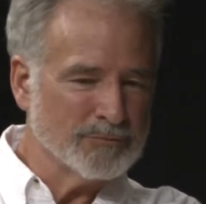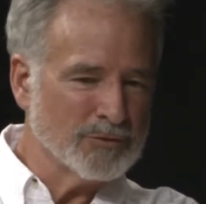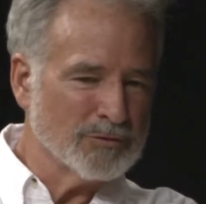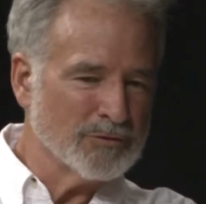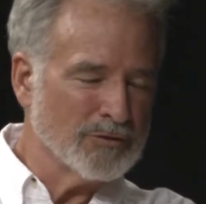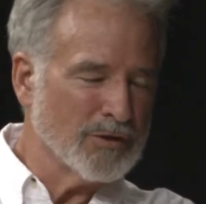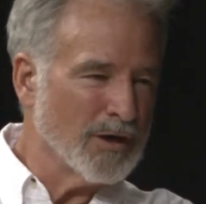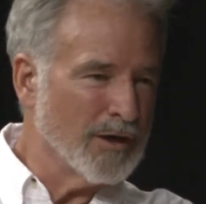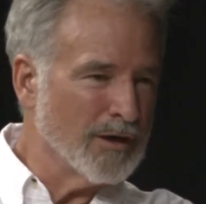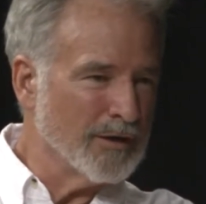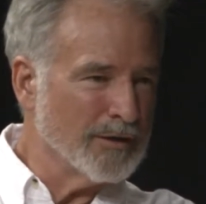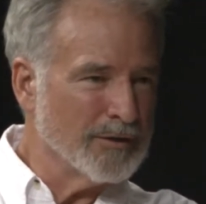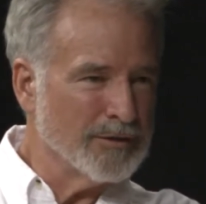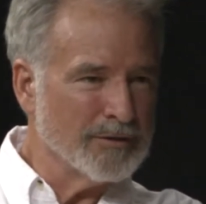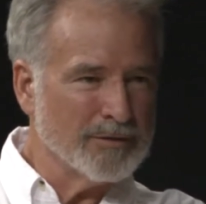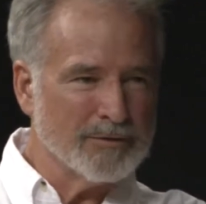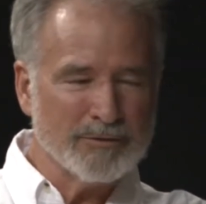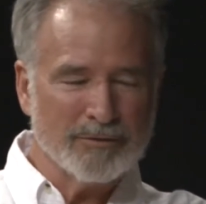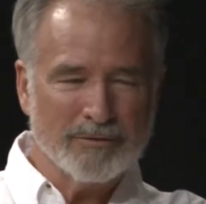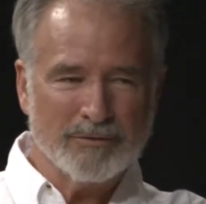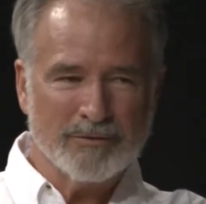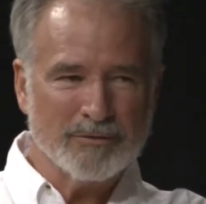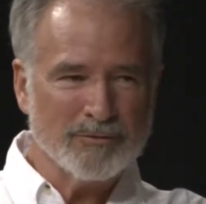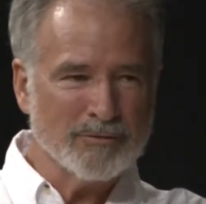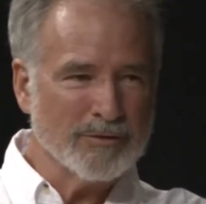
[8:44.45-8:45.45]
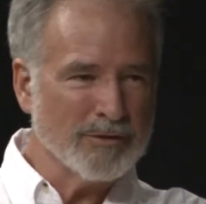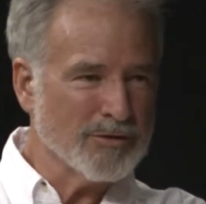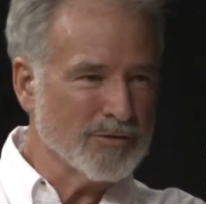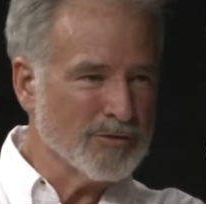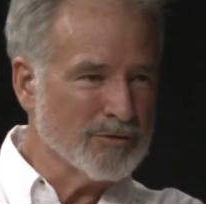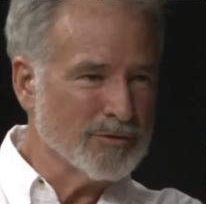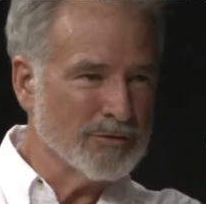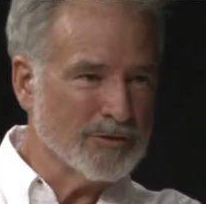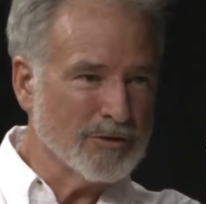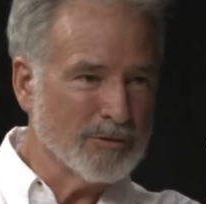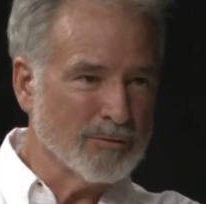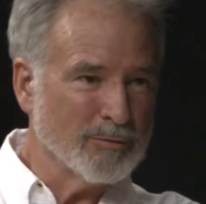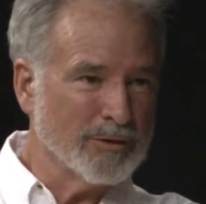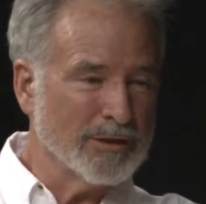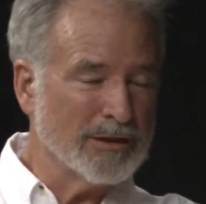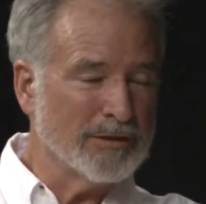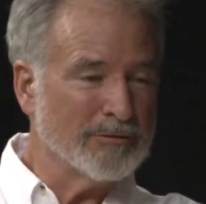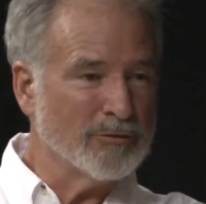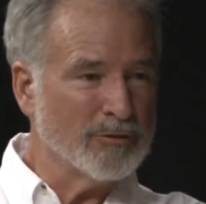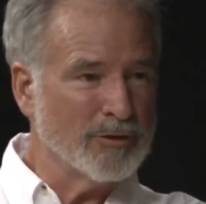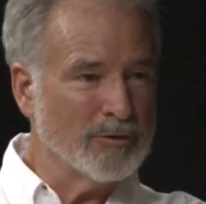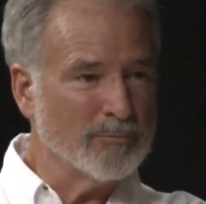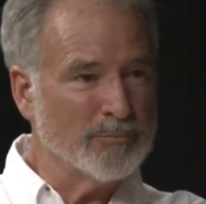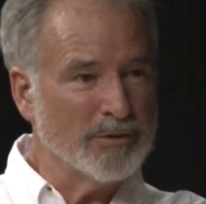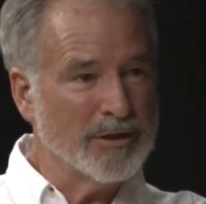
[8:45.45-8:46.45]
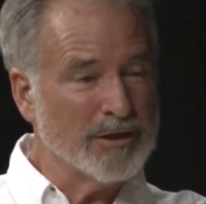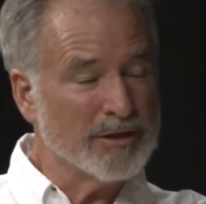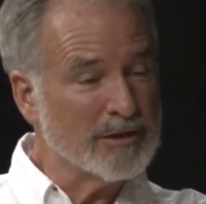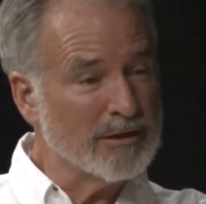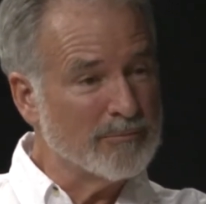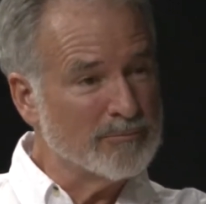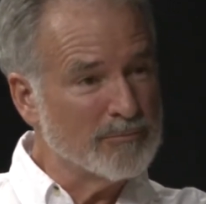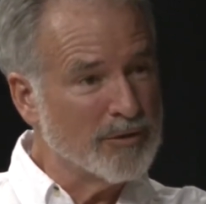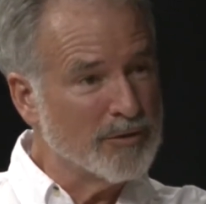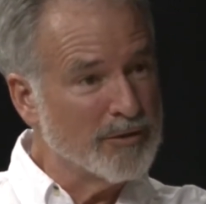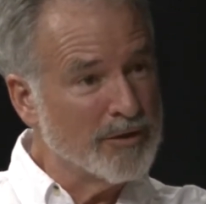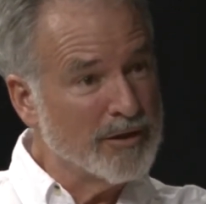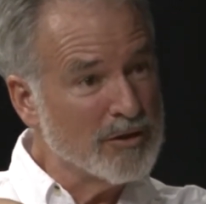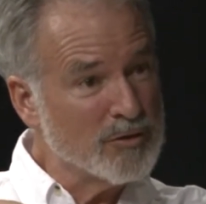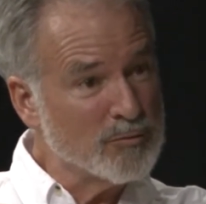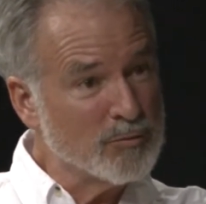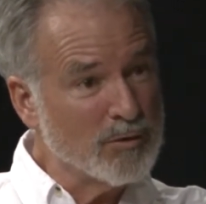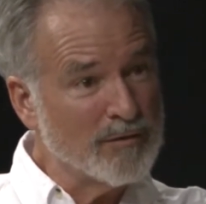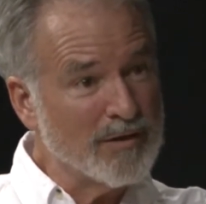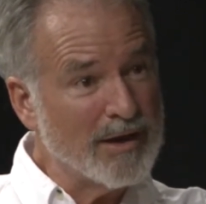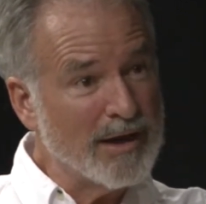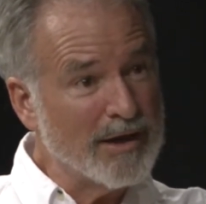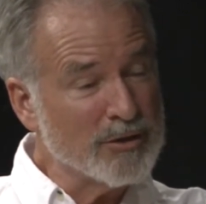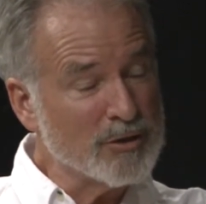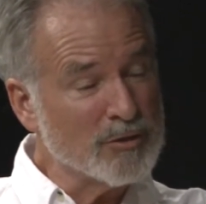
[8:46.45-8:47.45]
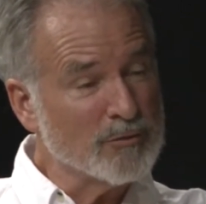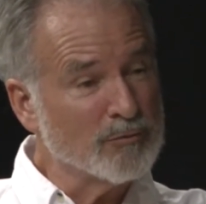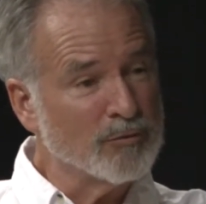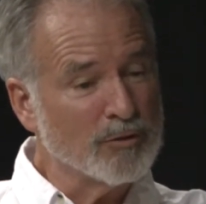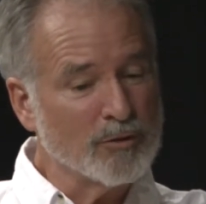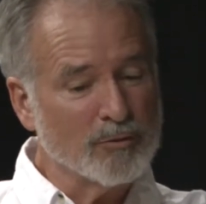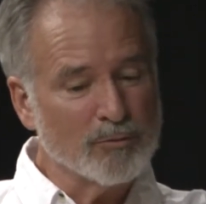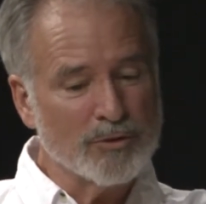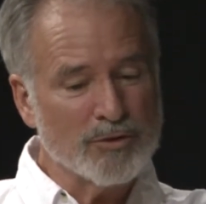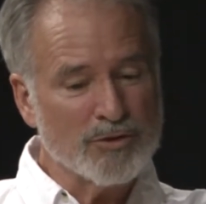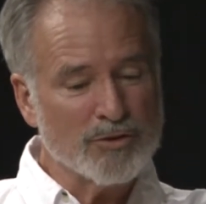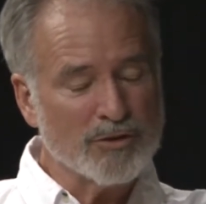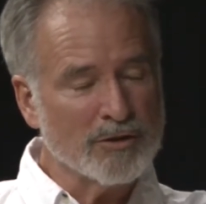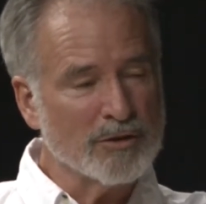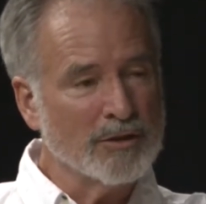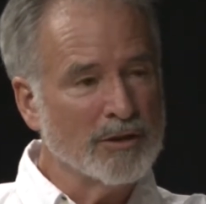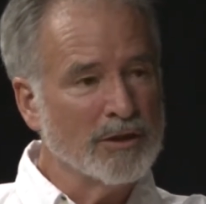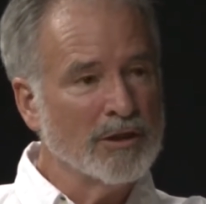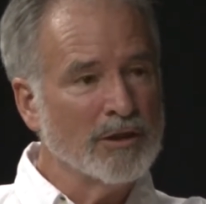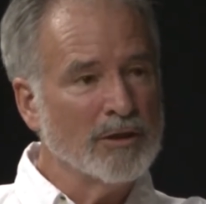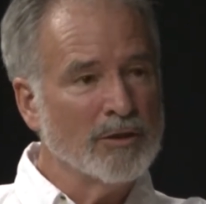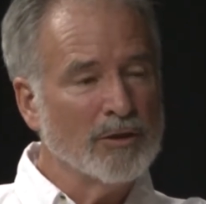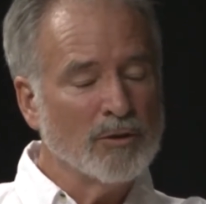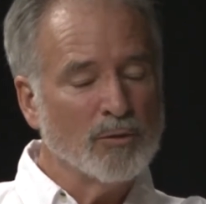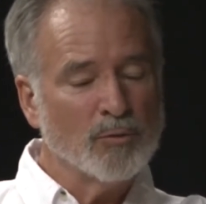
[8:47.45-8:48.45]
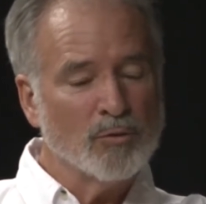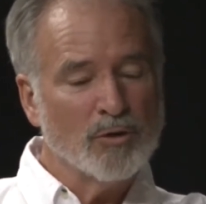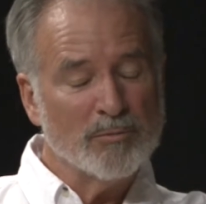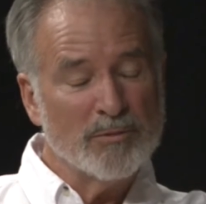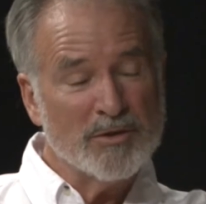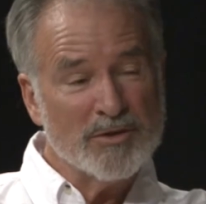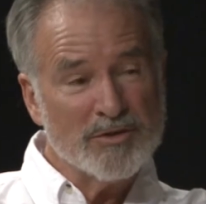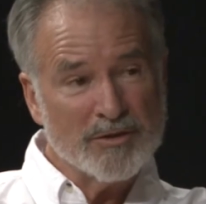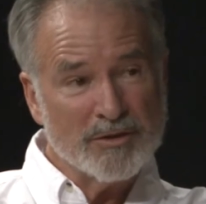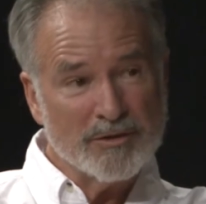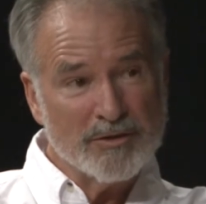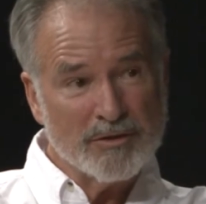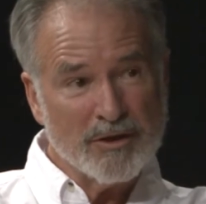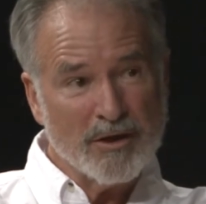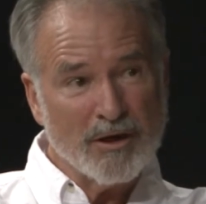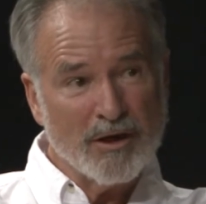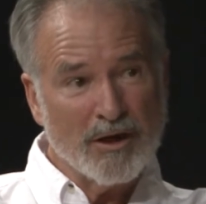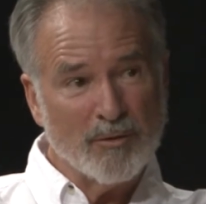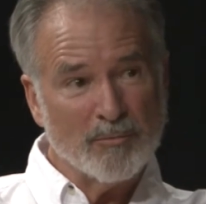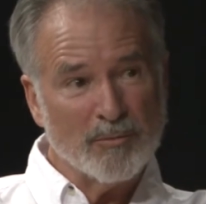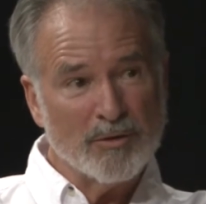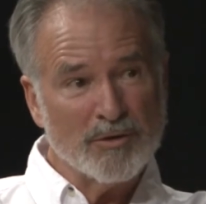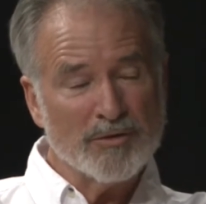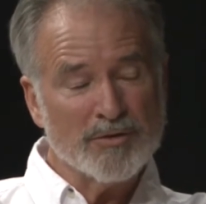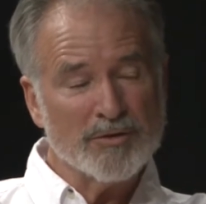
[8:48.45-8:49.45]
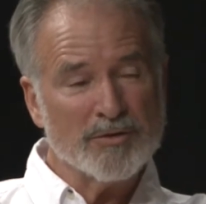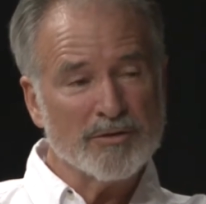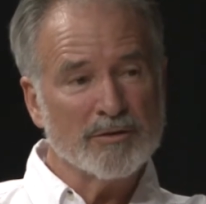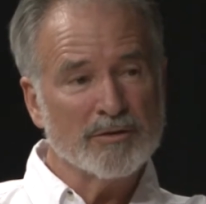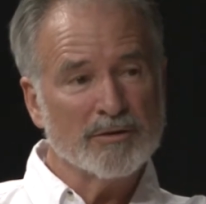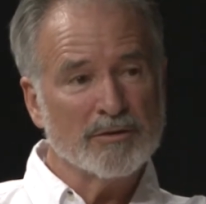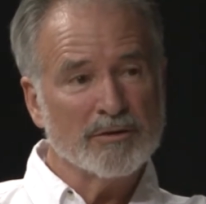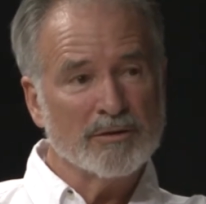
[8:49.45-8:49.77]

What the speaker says: Target or the drugstore or whatever and picked up the things we've asked for, which are women's undergarments